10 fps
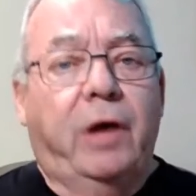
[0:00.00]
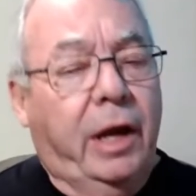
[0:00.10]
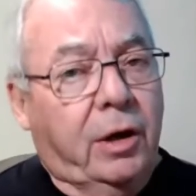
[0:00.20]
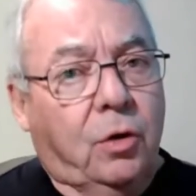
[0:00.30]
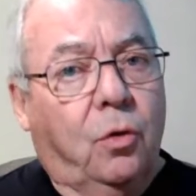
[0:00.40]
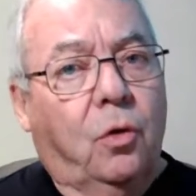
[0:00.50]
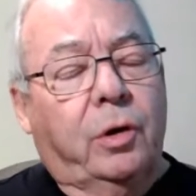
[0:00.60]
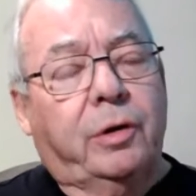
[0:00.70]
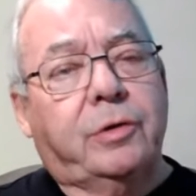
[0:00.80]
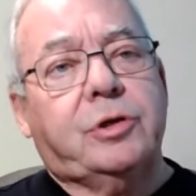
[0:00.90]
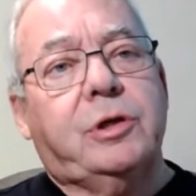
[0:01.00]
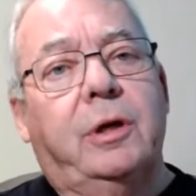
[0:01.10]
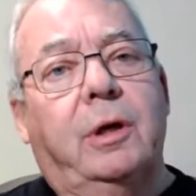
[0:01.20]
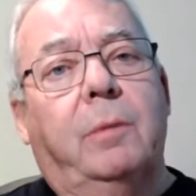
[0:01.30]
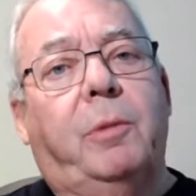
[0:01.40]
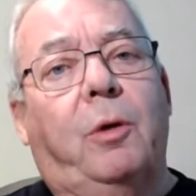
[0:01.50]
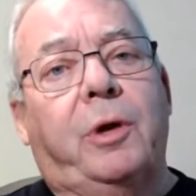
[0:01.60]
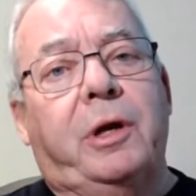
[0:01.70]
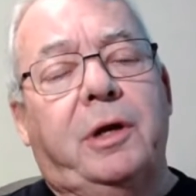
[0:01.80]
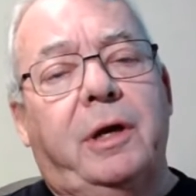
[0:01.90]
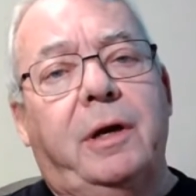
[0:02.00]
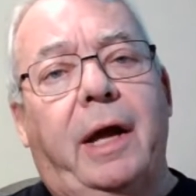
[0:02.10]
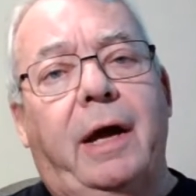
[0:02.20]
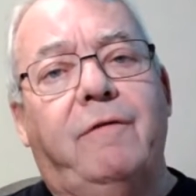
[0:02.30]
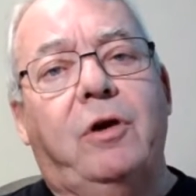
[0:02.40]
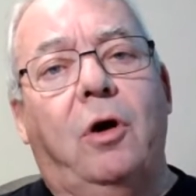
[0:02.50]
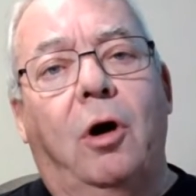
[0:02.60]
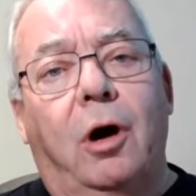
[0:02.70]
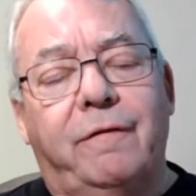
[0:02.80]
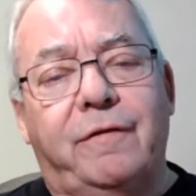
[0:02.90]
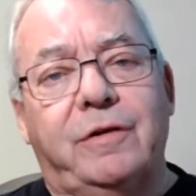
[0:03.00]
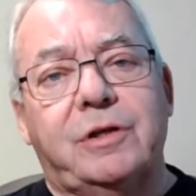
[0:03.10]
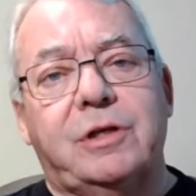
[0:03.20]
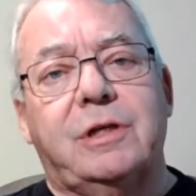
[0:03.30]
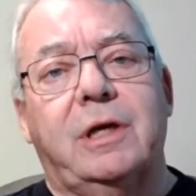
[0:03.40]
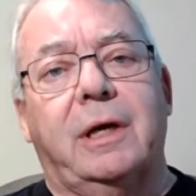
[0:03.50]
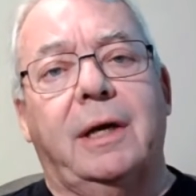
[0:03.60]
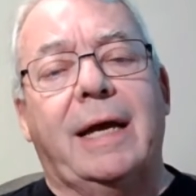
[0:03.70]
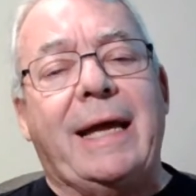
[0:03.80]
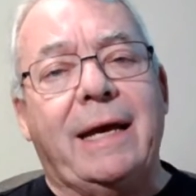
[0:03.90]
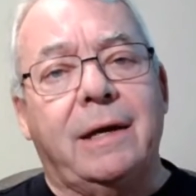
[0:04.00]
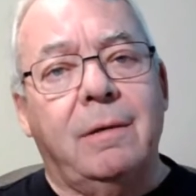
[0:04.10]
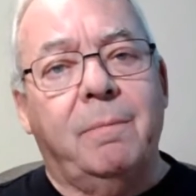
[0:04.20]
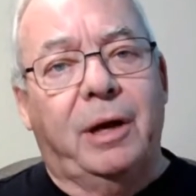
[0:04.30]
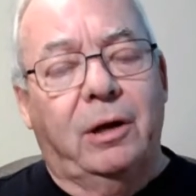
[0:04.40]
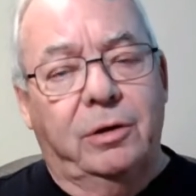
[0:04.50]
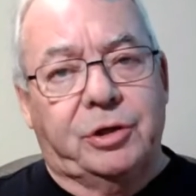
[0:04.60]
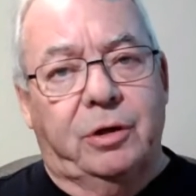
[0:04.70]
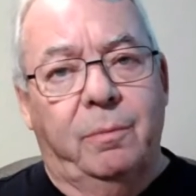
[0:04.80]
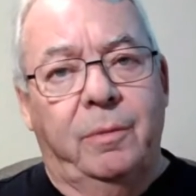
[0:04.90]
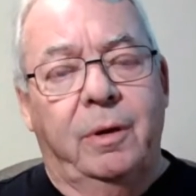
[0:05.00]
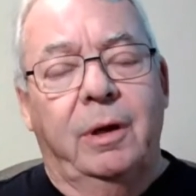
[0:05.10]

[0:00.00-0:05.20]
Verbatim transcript: a headquarters, but we did have an office uh, in Belgium.